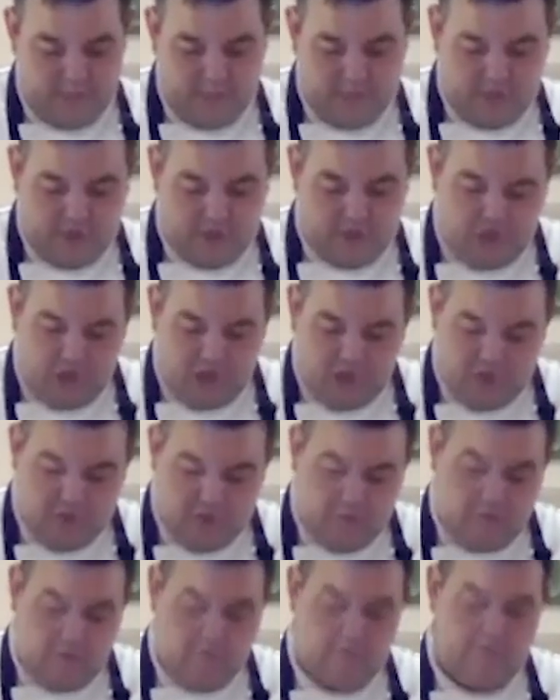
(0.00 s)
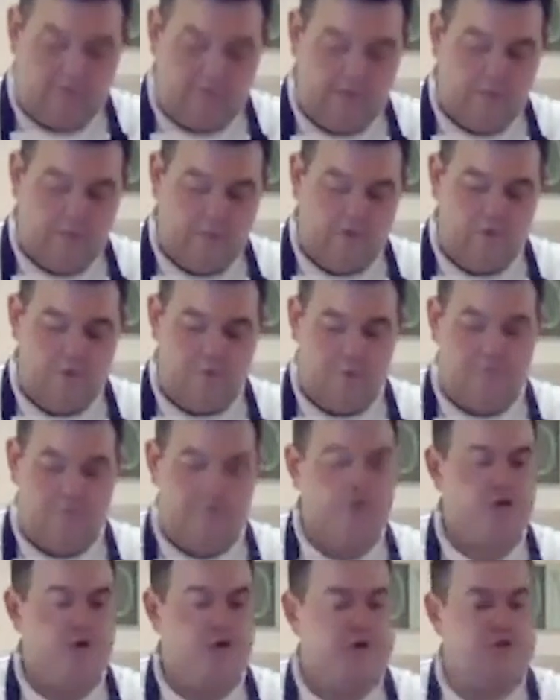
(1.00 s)
just while they warm through
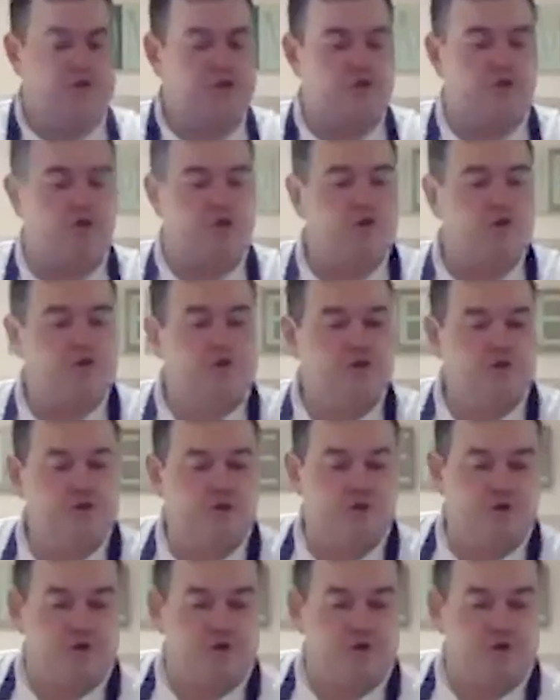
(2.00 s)
in our sauce.